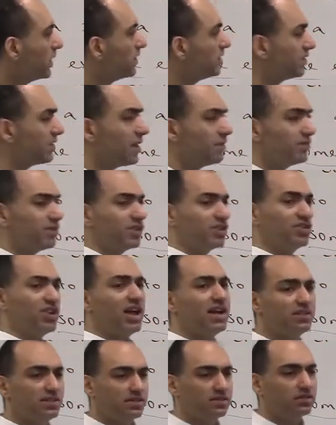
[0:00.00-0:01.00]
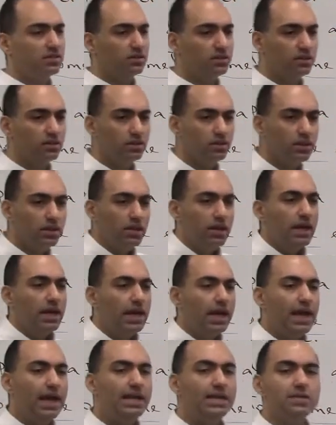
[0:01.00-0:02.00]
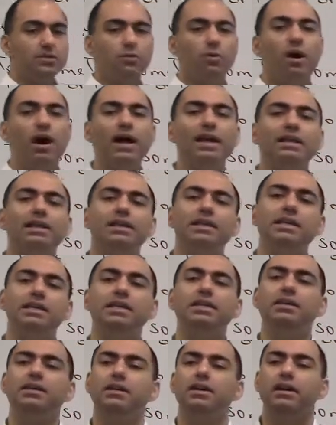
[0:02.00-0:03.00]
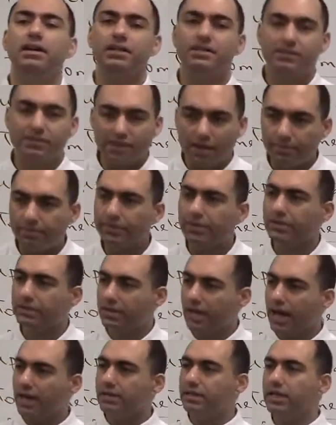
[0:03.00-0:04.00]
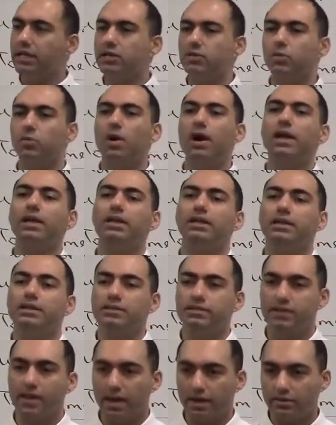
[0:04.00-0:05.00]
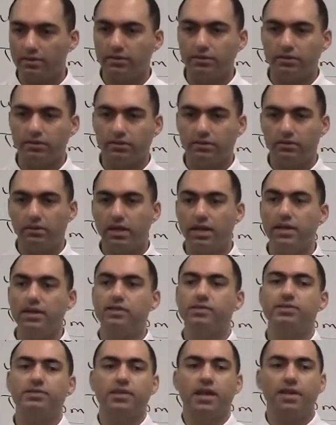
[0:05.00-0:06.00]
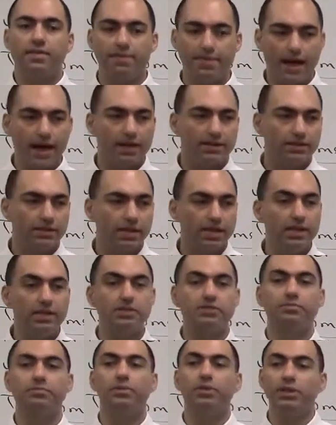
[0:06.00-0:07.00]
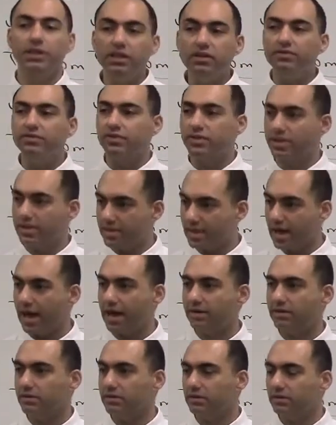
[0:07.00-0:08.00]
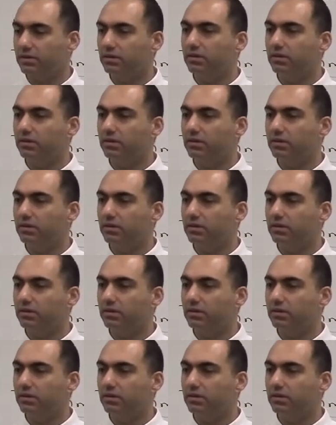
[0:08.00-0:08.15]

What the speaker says: some suggest it is widely accepted that, it is widely said, it is said that, it is believed that.